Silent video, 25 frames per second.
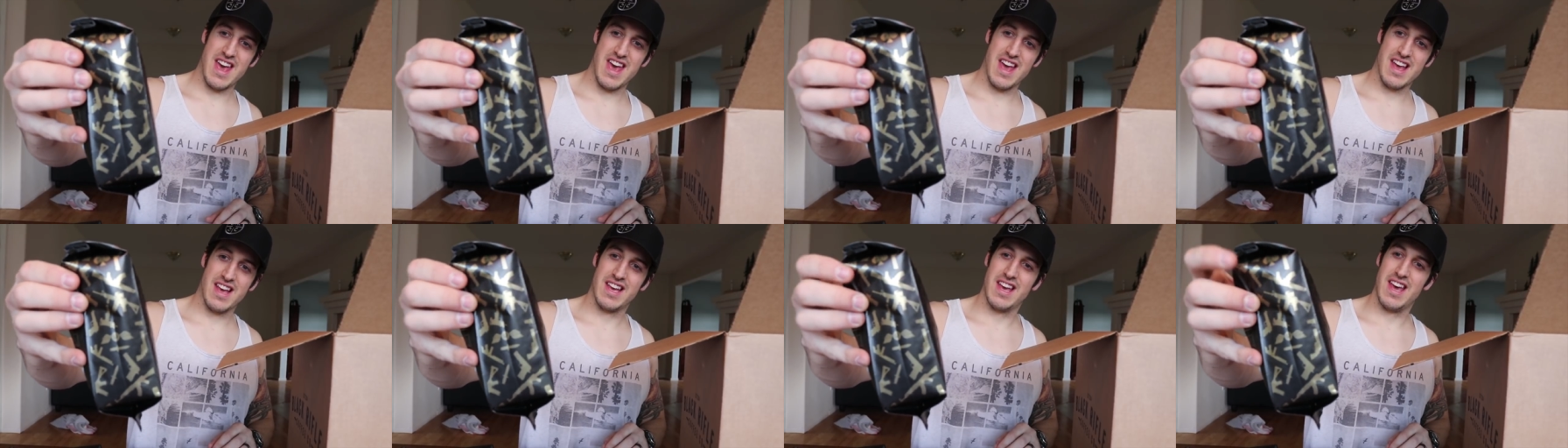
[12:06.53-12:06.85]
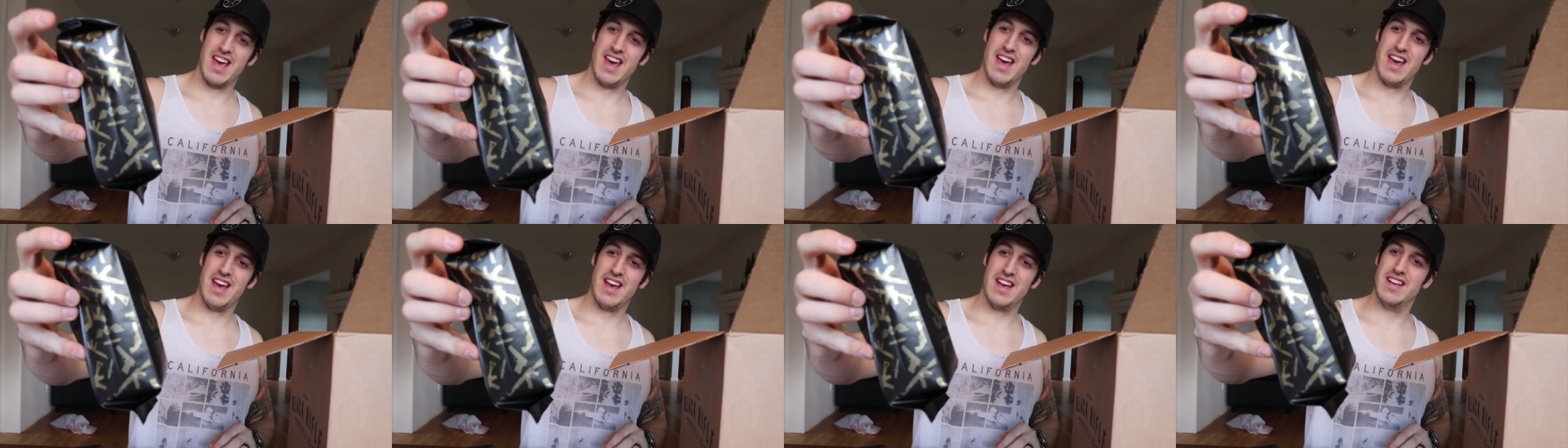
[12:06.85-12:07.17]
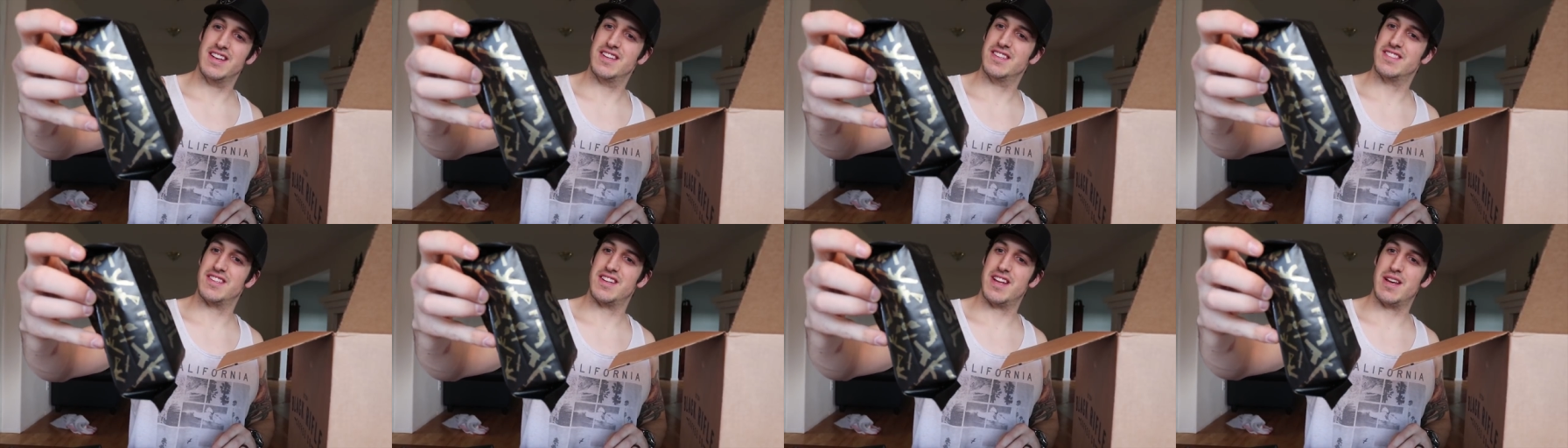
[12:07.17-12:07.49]

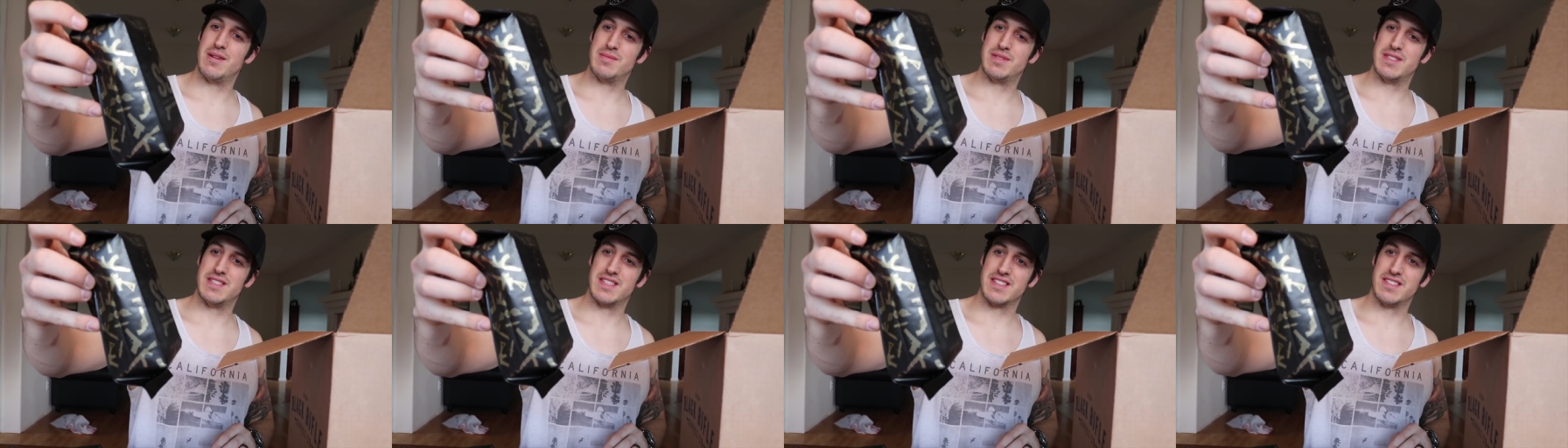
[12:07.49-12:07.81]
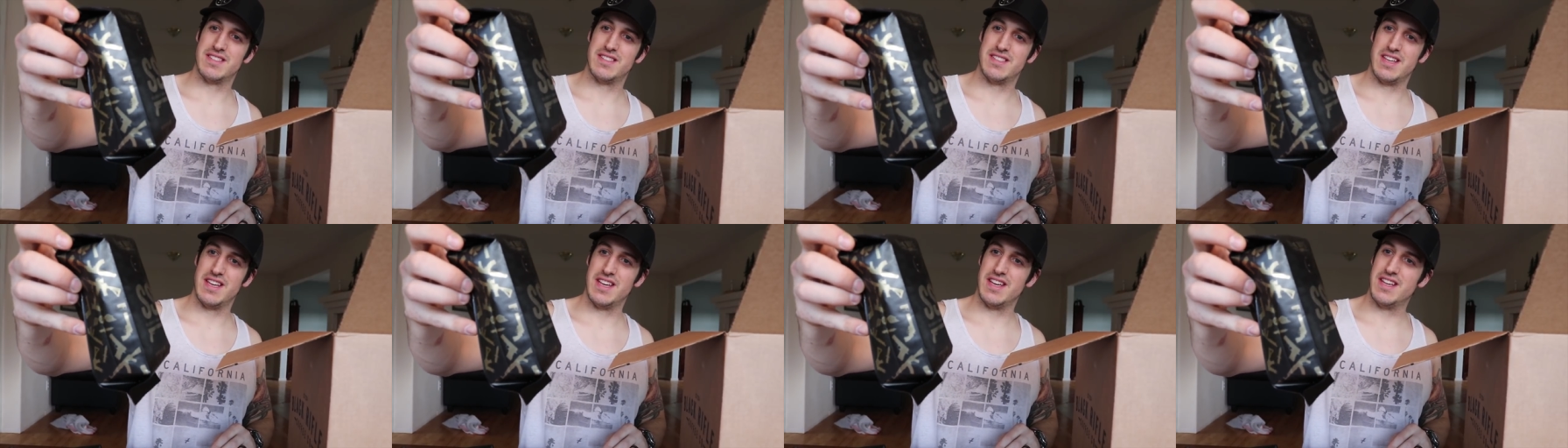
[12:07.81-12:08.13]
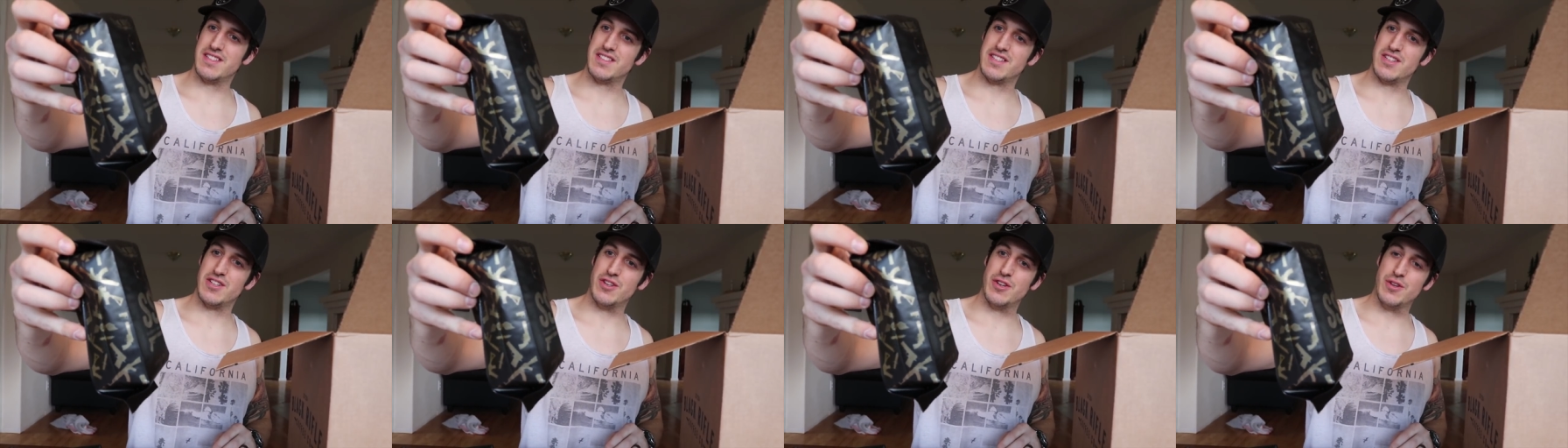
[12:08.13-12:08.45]
AKs and
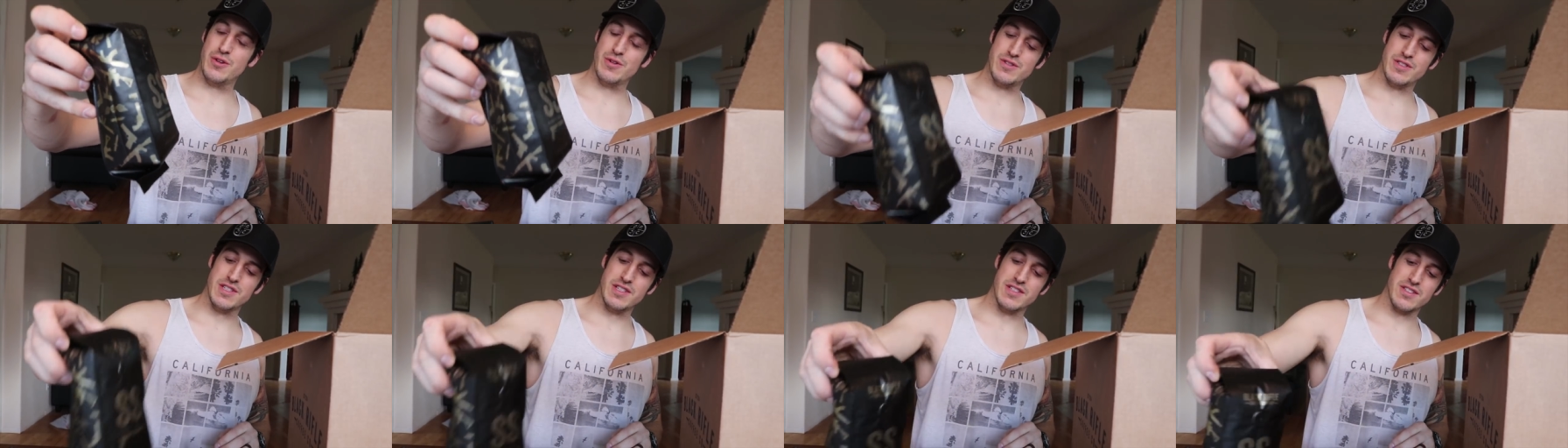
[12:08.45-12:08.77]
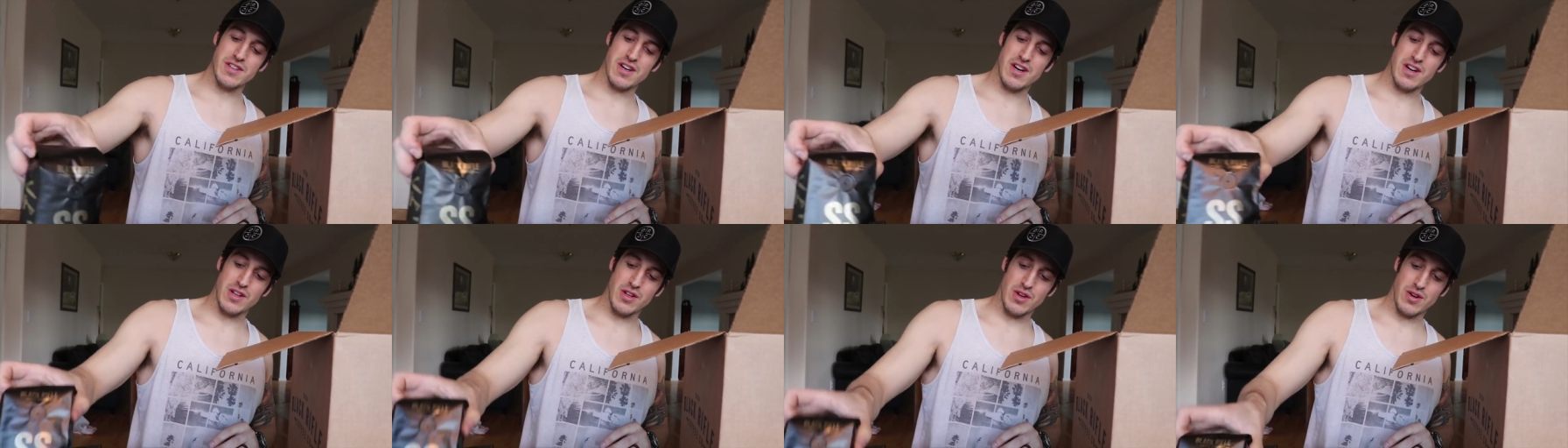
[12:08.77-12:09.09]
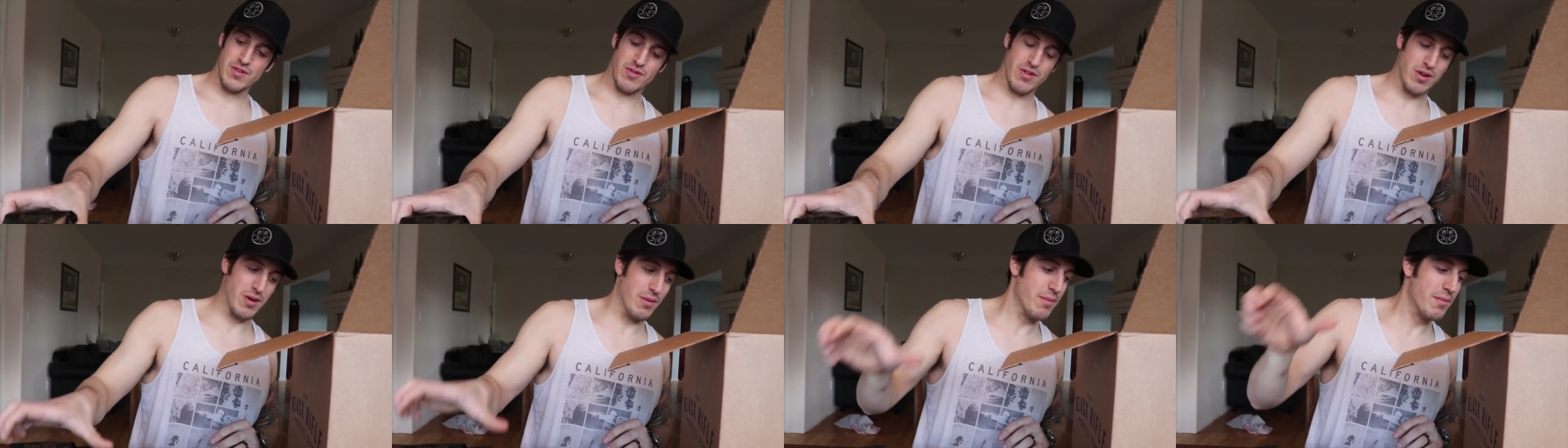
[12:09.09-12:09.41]
M16s and Uzis all
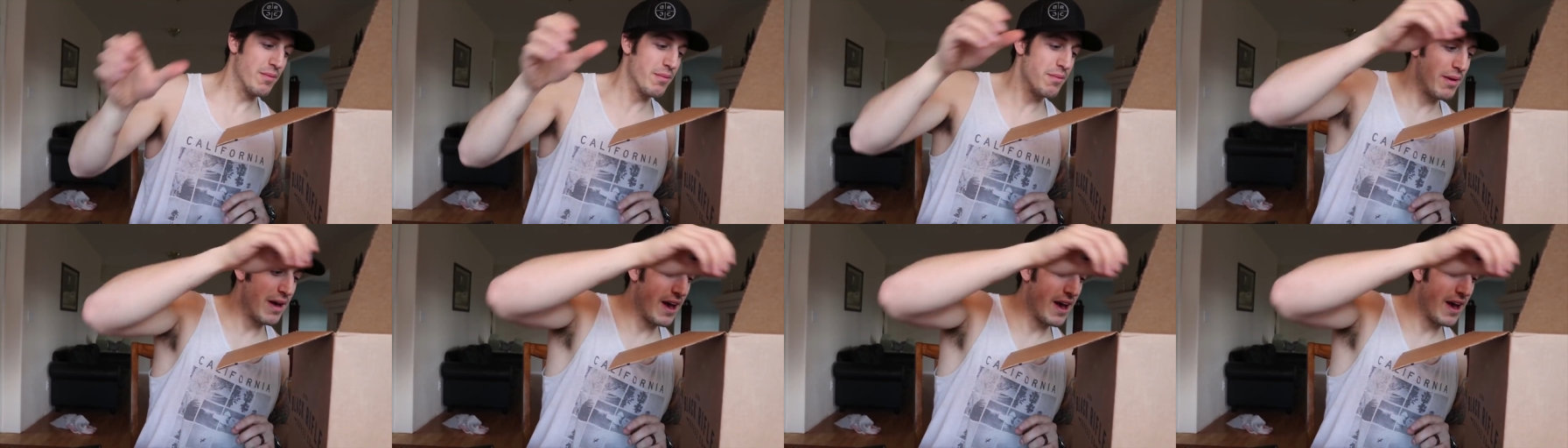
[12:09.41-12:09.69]
over them.